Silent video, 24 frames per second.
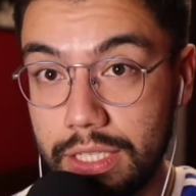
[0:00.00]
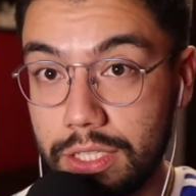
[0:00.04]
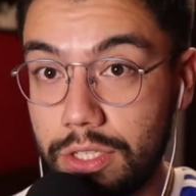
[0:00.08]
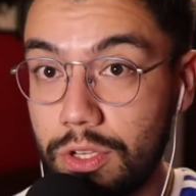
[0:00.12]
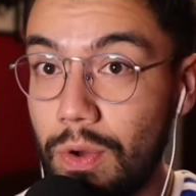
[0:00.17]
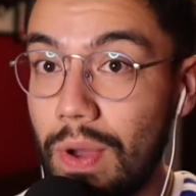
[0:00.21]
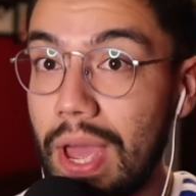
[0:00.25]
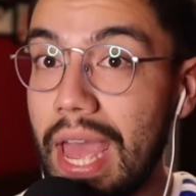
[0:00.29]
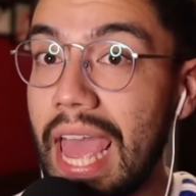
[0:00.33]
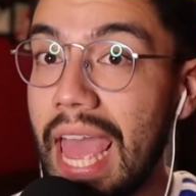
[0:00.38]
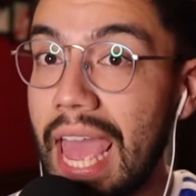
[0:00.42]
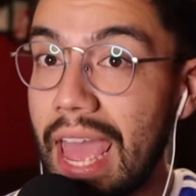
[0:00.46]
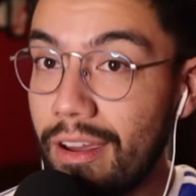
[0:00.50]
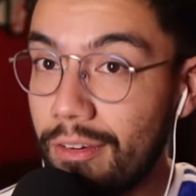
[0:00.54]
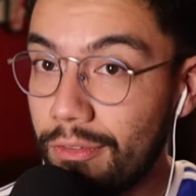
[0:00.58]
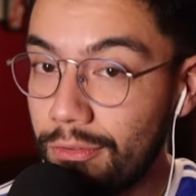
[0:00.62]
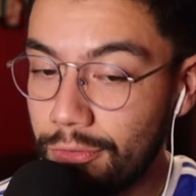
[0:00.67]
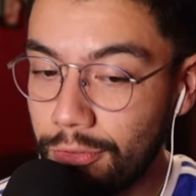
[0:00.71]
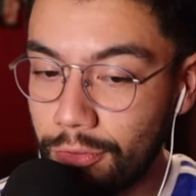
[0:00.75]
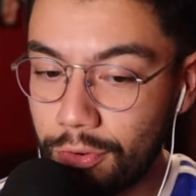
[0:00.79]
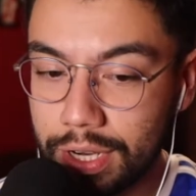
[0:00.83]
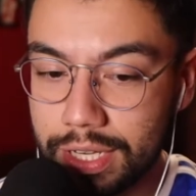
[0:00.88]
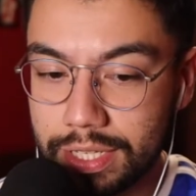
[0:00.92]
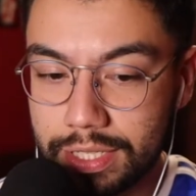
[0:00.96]
So
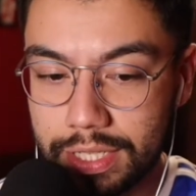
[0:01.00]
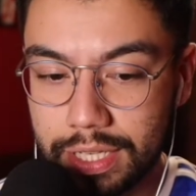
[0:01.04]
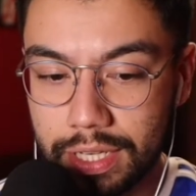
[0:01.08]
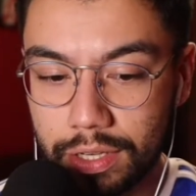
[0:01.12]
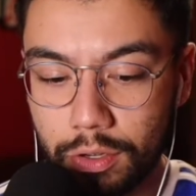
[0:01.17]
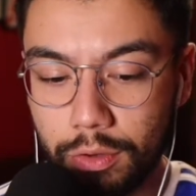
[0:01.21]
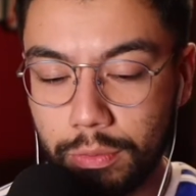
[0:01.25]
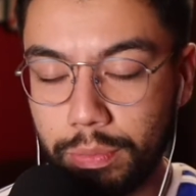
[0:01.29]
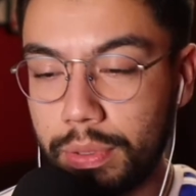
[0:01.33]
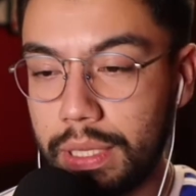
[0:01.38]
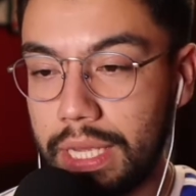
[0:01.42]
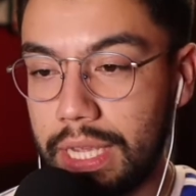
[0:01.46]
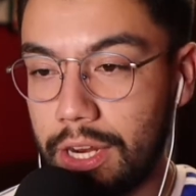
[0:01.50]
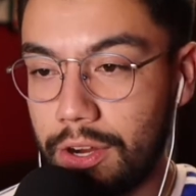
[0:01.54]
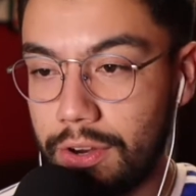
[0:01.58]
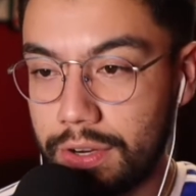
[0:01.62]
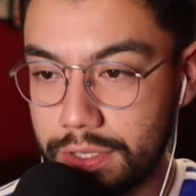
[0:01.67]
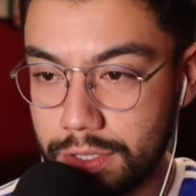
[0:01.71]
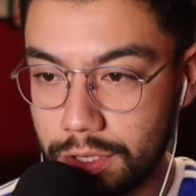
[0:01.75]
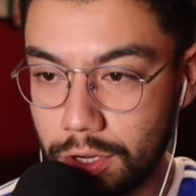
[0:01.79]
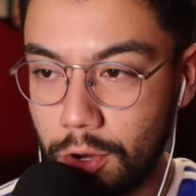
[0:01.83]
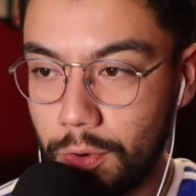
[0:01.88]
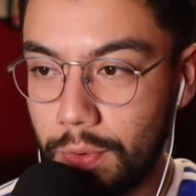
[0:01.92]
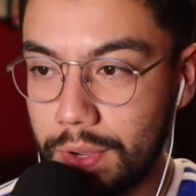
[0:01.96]
every single player
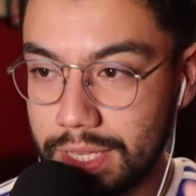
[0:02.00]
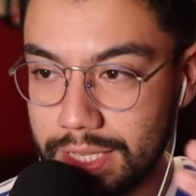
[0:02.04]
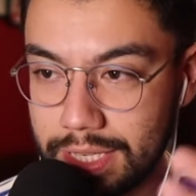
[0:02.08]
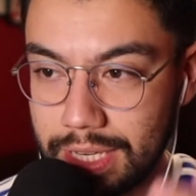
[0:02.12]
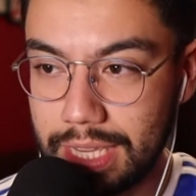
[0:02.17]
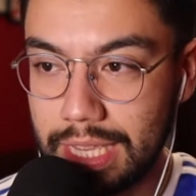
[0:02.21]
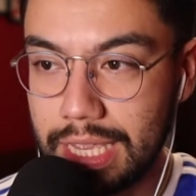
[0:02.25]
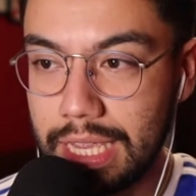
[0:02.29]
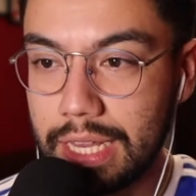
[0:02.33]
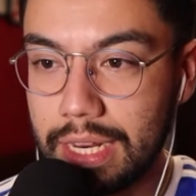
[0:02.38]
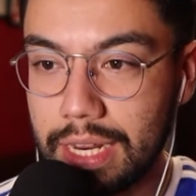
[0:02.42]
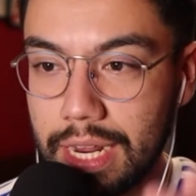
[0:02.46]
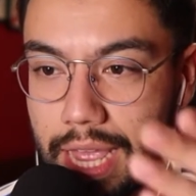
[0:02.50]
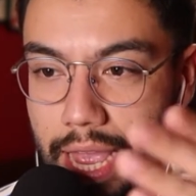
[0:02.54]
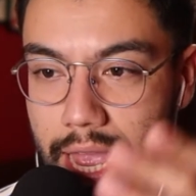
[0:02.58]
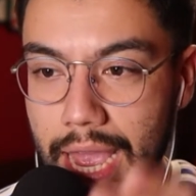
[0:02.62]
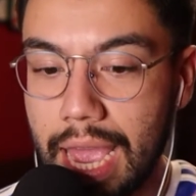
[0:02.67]
is going to eat